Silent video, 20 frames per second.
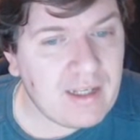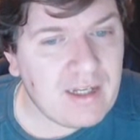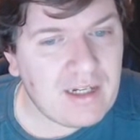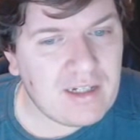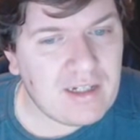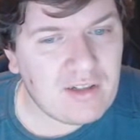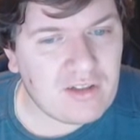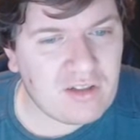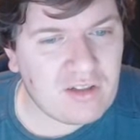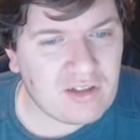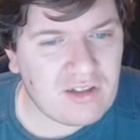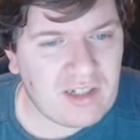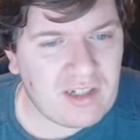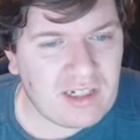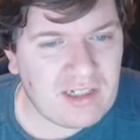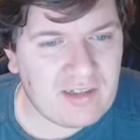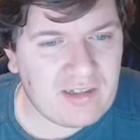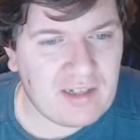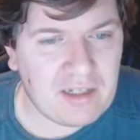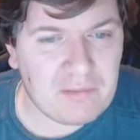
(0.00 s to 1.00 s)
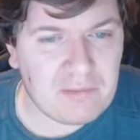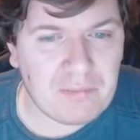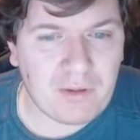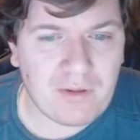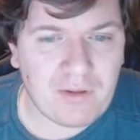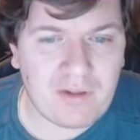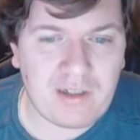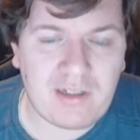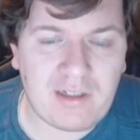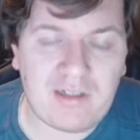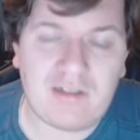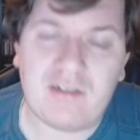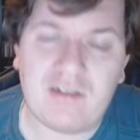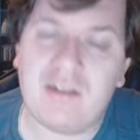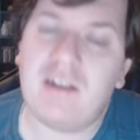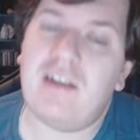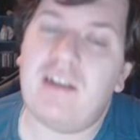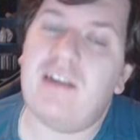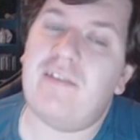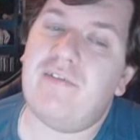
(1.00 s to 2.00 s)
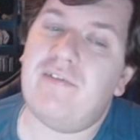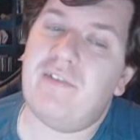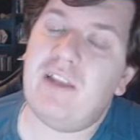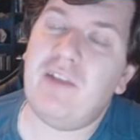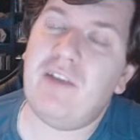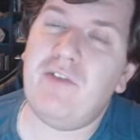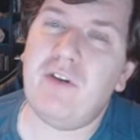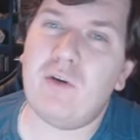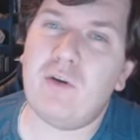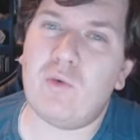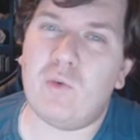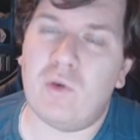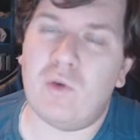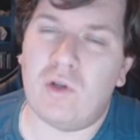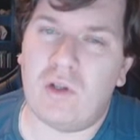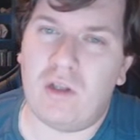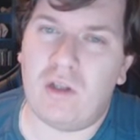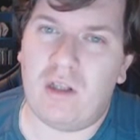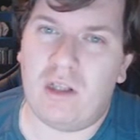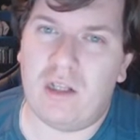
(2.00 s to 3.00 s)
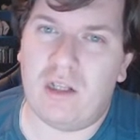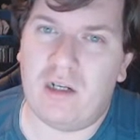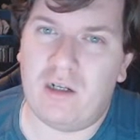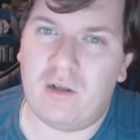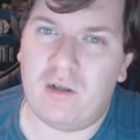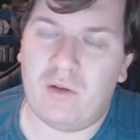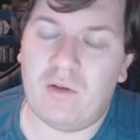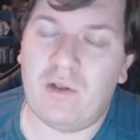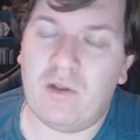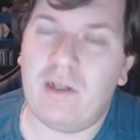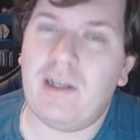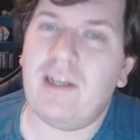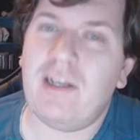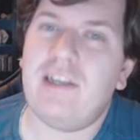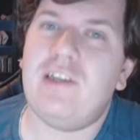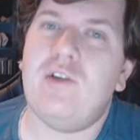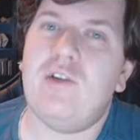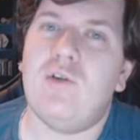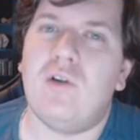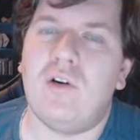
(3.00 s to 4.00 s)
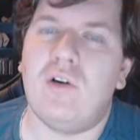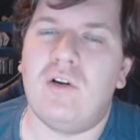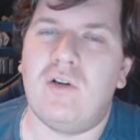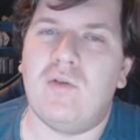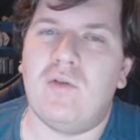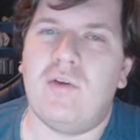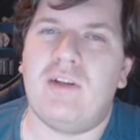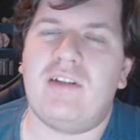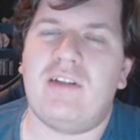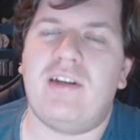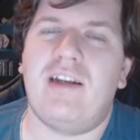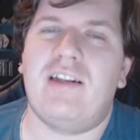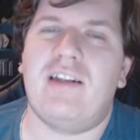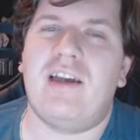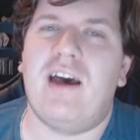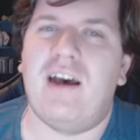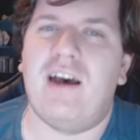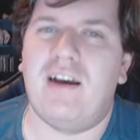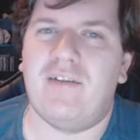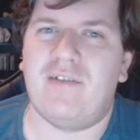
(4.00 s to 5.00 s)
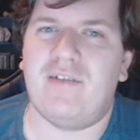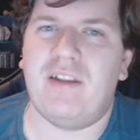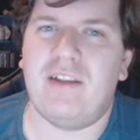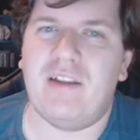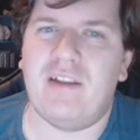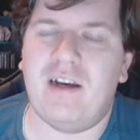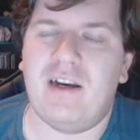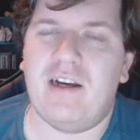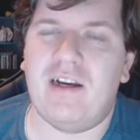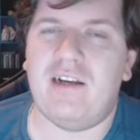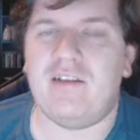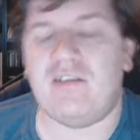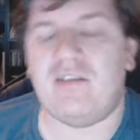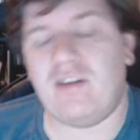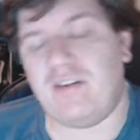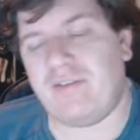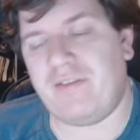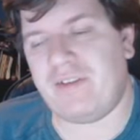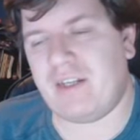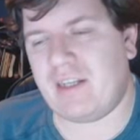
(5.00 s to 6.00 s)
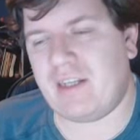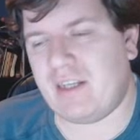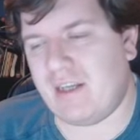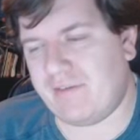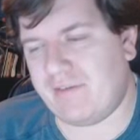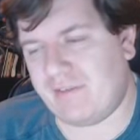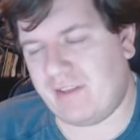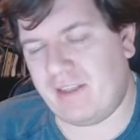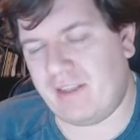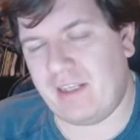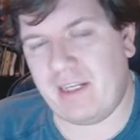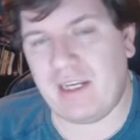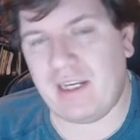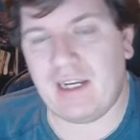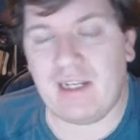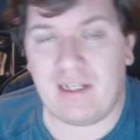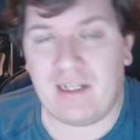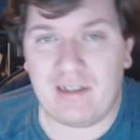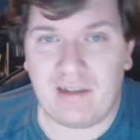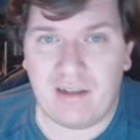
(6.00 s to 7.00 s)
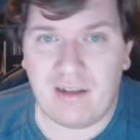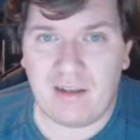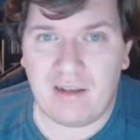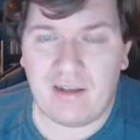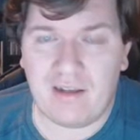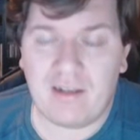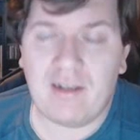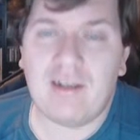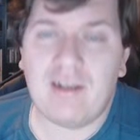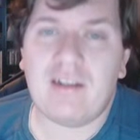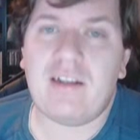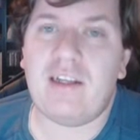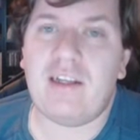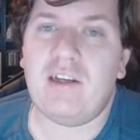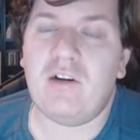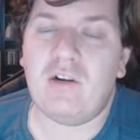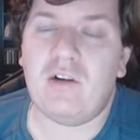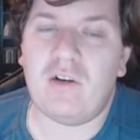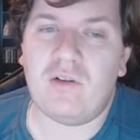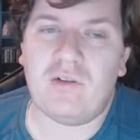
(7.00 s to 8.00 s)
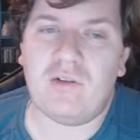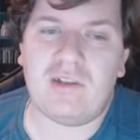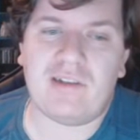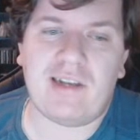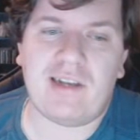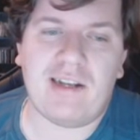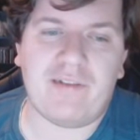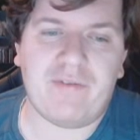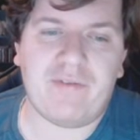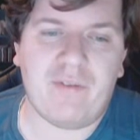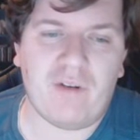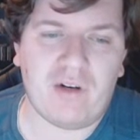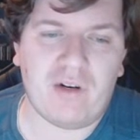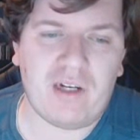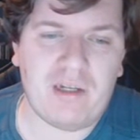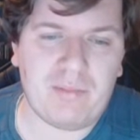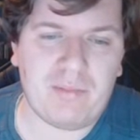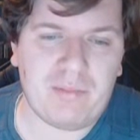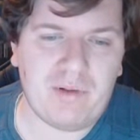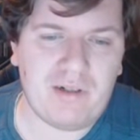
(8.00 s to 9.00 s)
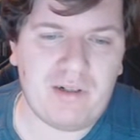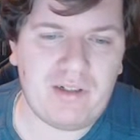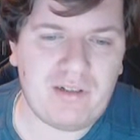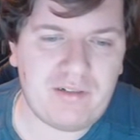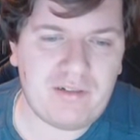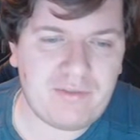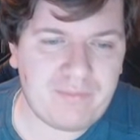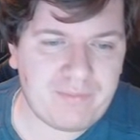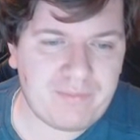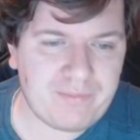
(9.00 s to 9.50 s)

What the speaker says: I also changed hit points. If you roll low, you always get half the die. So if you have a d8, then you always get 4 hit points.